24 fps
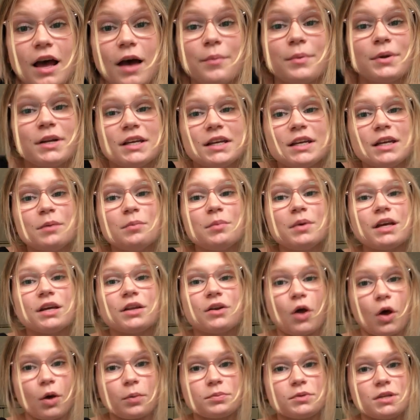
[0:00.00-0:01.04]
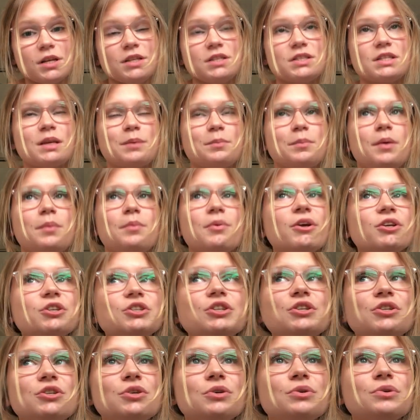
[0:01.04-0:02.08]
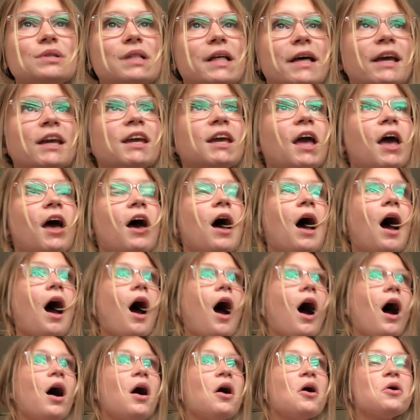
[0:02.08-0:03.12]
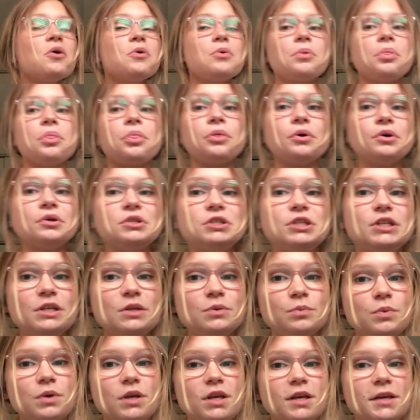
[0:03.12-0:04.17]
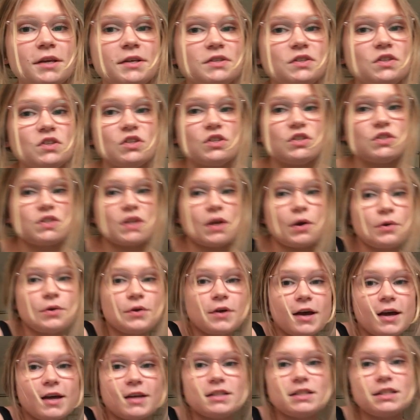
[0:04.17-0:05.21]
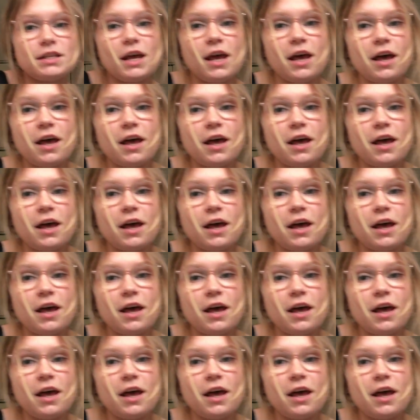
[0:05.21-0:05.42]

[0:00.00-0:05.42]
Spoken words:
I'm gonna keep making updates. Like, maybe I should do like, 13 weeks, and just tell you guys,